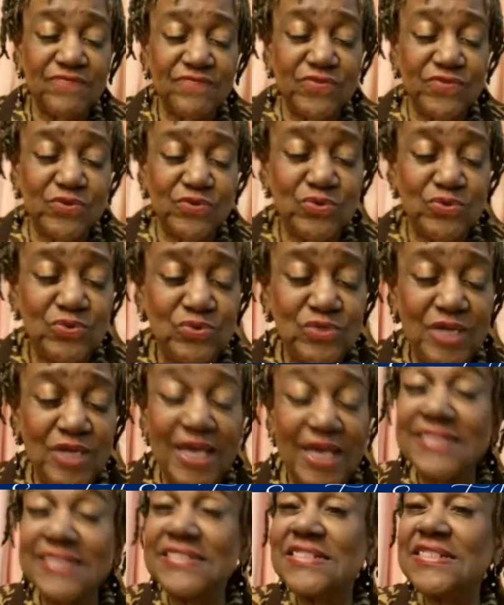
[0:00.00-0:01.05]
food
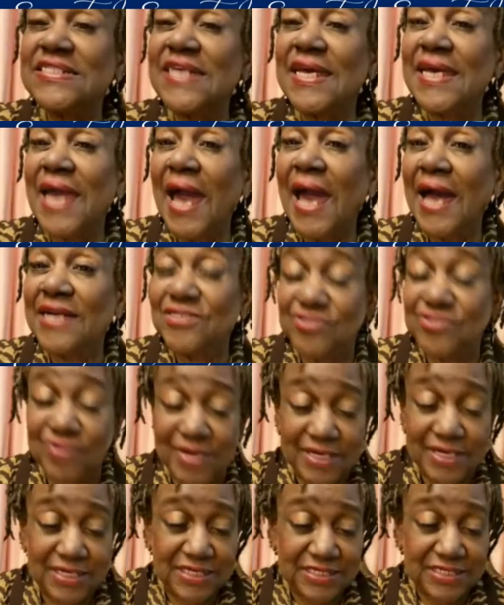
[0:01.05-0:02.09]
and stay hydrated.